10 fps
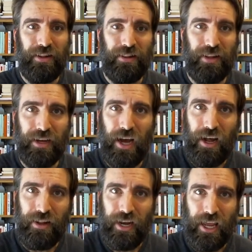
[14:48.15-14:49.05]
the
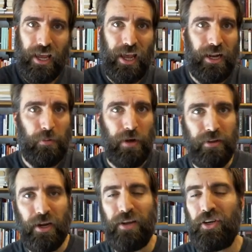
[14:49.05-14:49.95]
colony in the mother
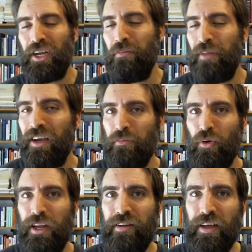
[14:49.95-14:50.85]
country could become
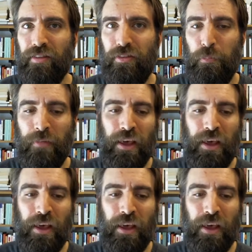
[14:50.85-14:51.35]
quite tense,